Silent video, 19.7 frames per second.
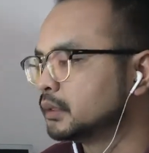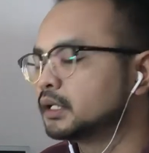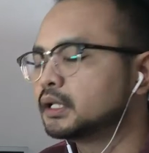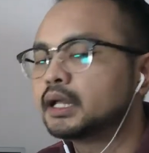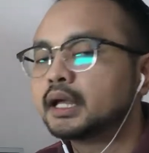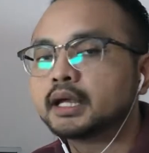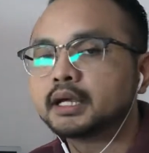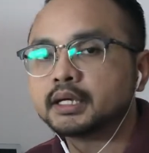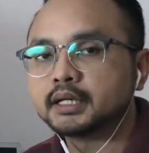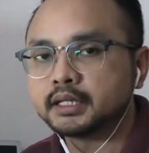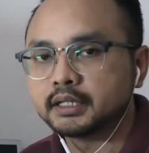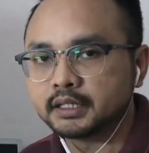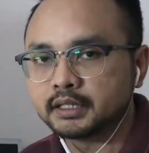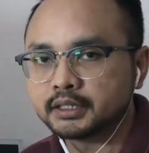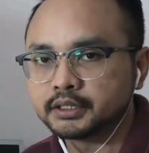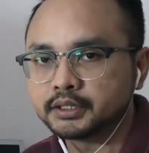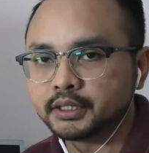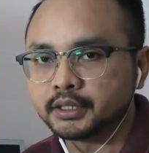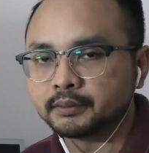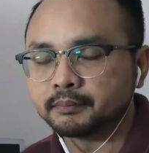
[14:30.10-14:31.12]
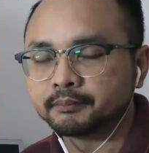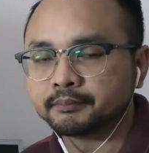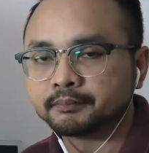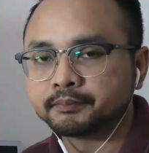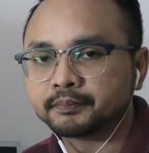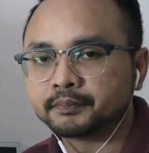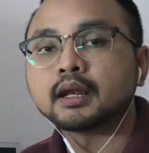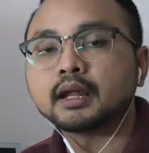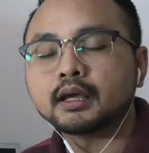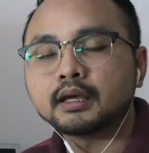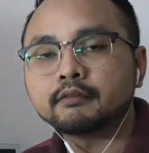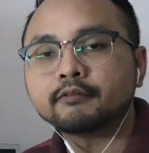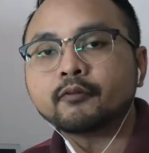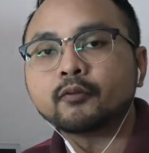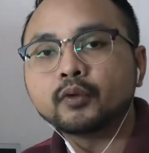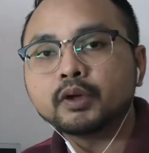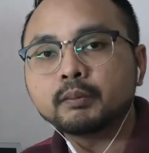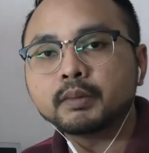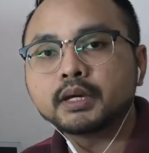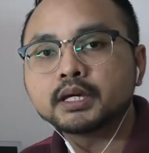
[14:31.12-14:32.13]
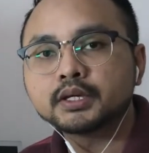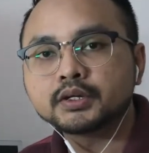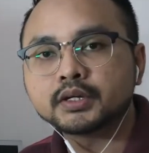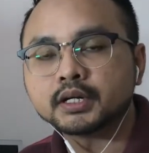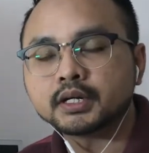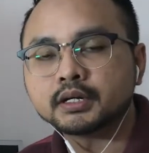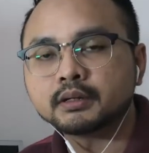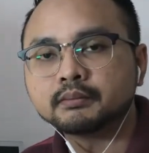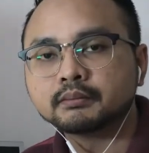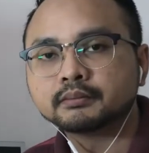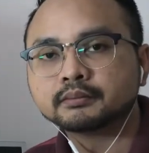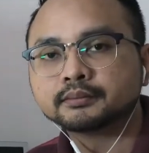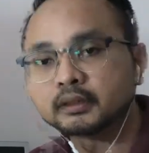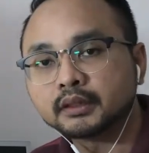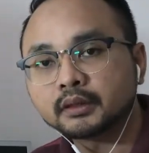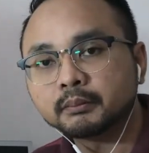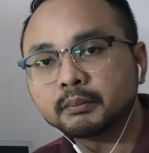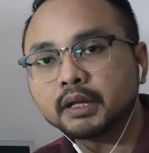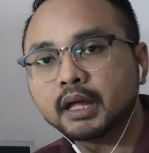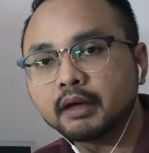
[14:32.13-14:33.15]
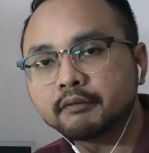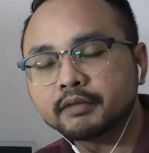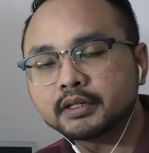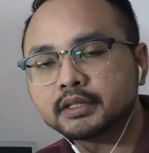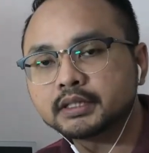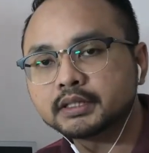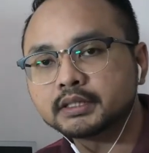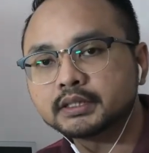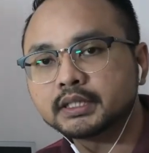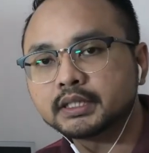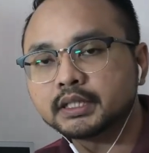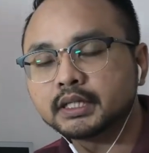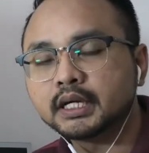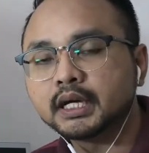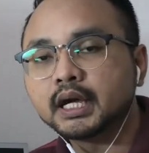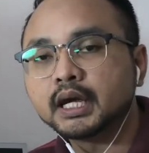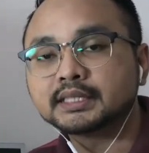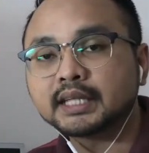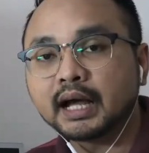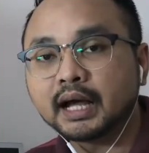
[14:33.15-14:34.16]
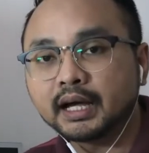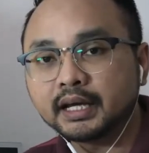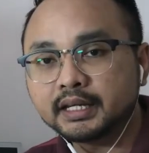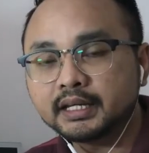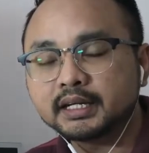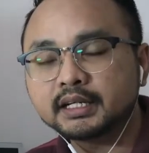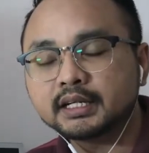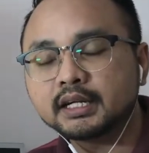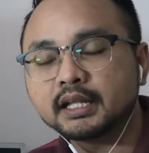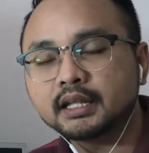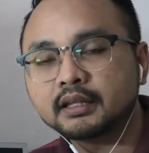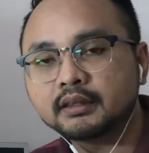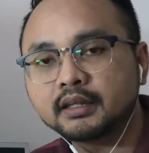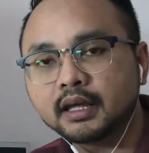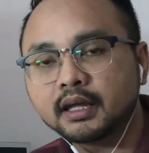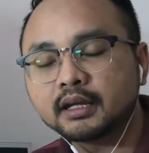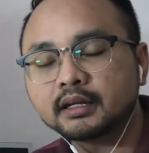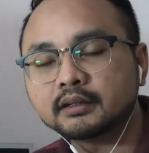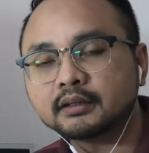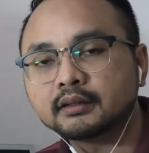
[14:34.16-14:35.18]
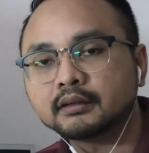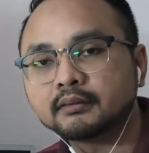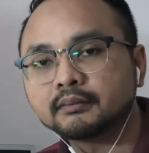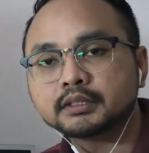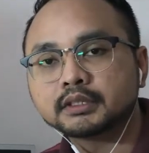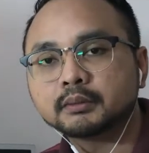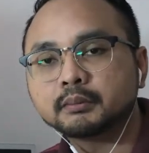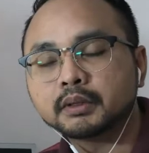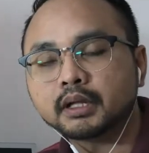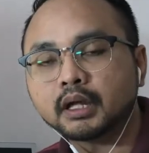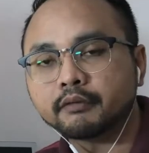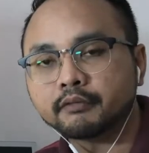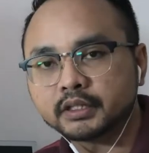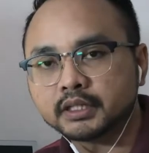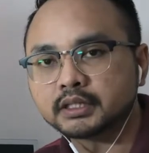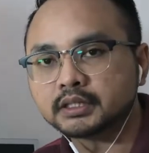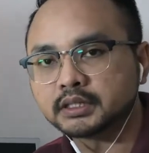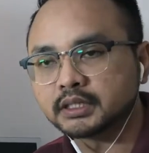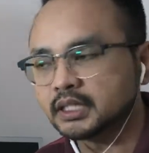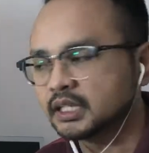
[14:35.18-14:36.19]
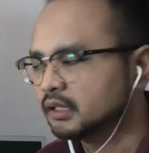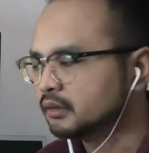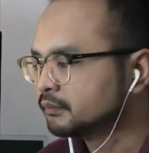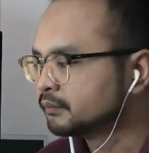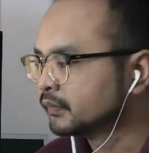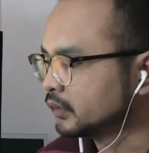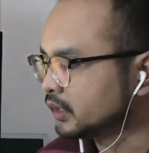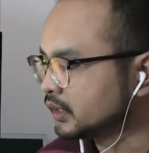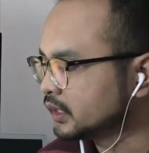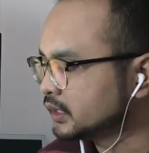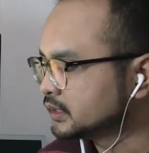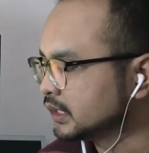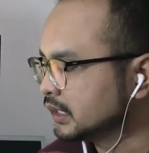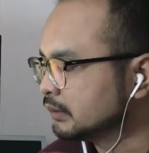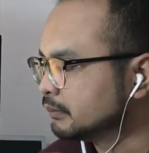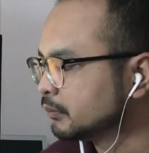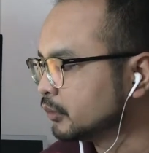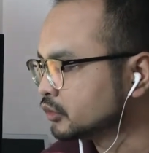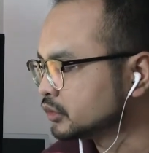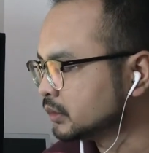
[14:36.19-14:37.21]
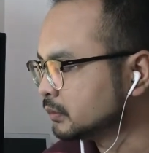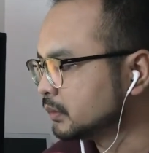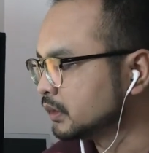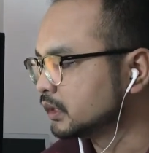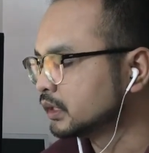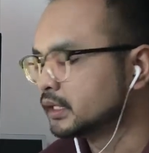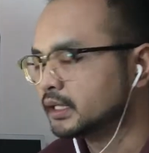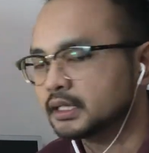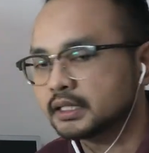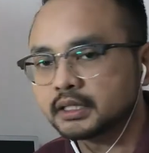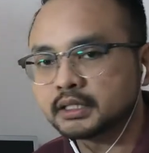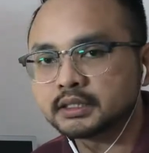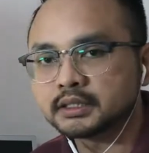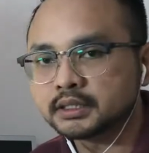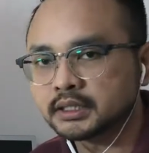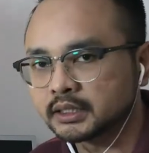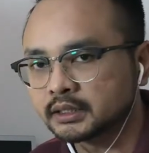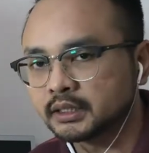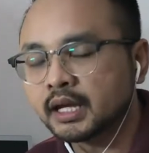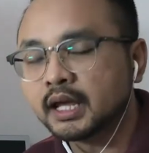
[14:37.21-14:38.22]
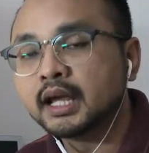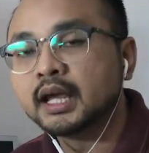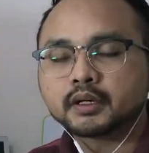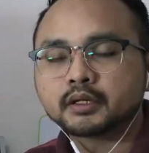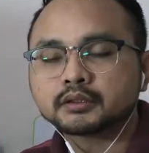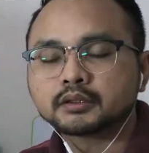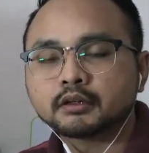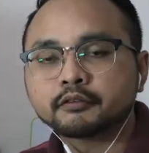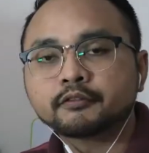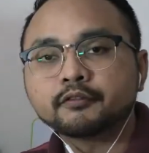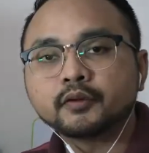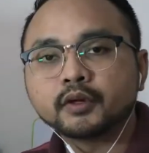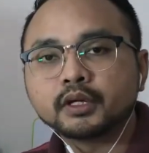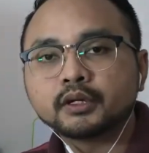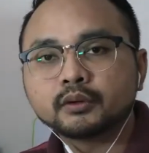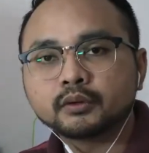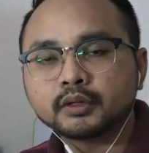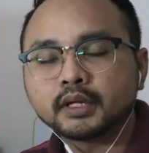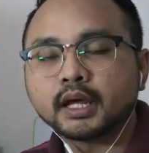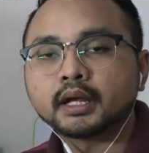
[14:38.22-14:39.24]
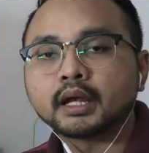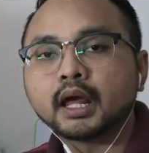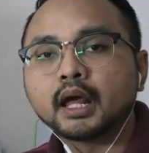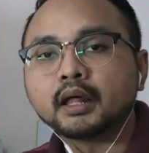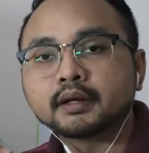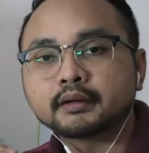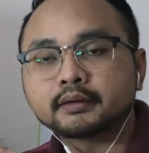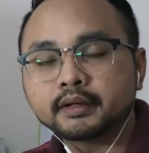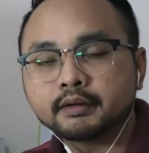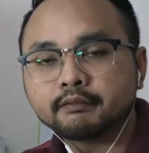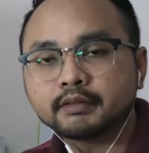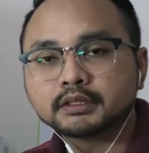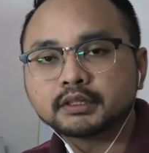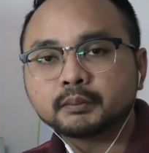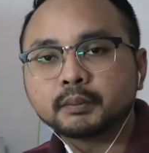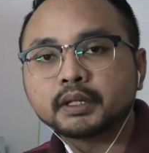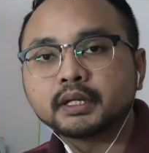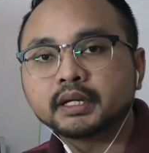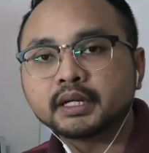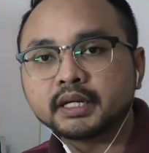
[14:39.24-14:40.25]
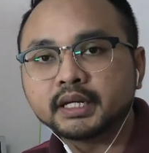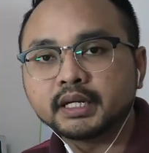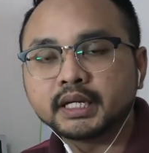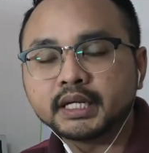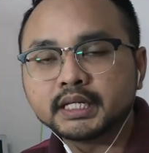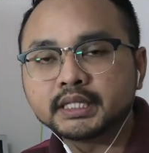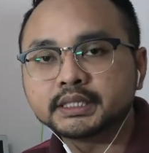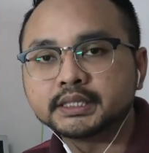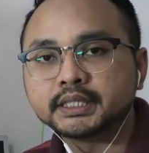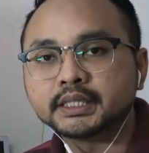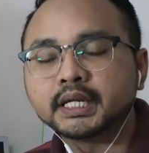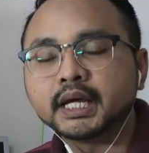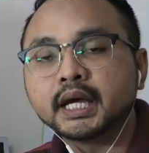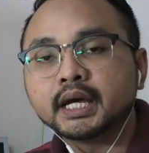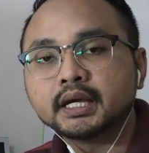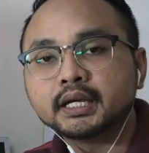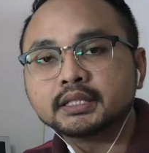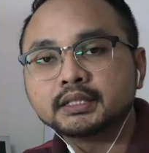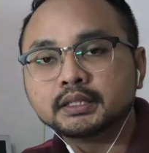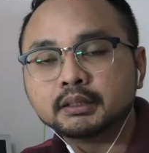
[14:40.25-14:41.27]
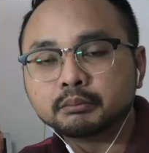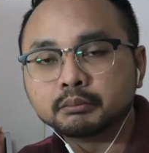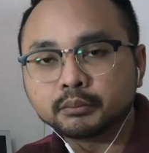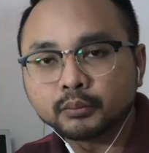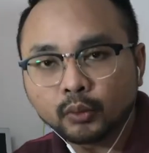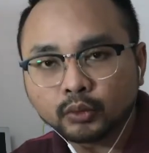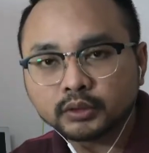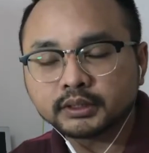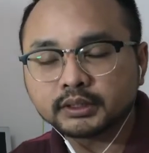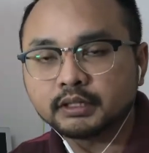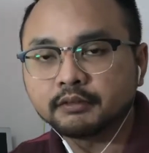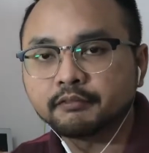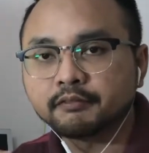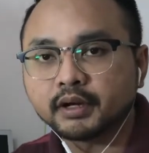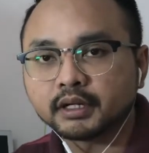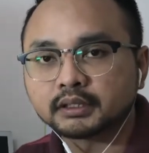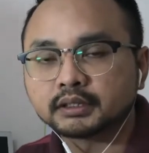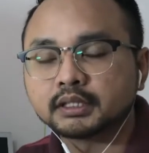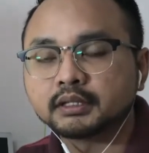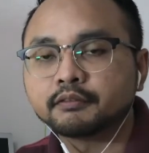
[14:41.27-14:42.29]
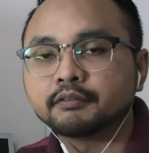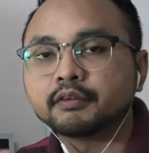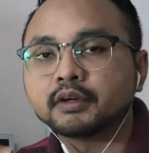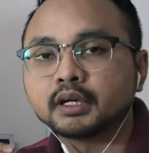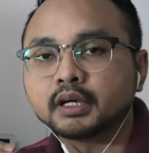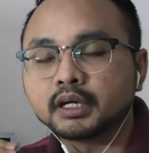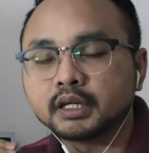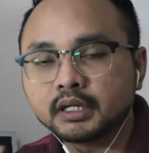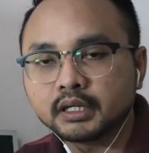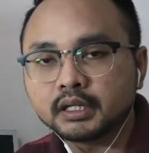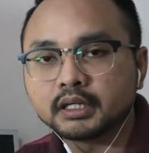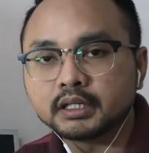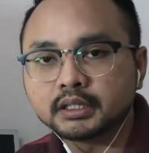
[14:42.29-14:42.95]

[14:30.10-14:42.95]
reversible heat engine. And if we measure the thermal efficiency is higher than reversible efficiency, so it is impossible heat engine, because of we know that the reversible heat engine is the most effective